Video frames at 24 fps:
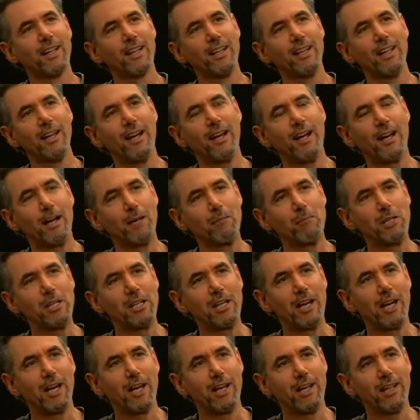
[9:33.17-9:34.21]
Yeah, I mean,
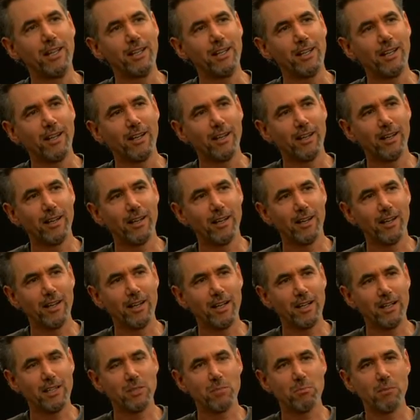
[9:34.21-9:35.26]

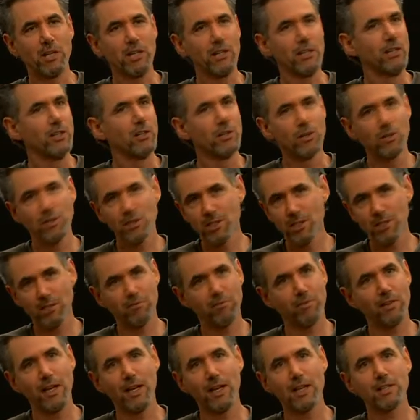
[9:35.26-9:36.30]
I spent years at
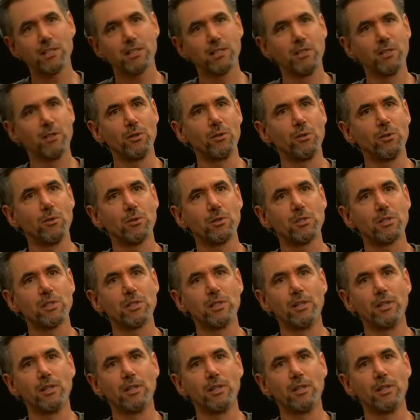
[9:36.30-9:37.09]
Fox News,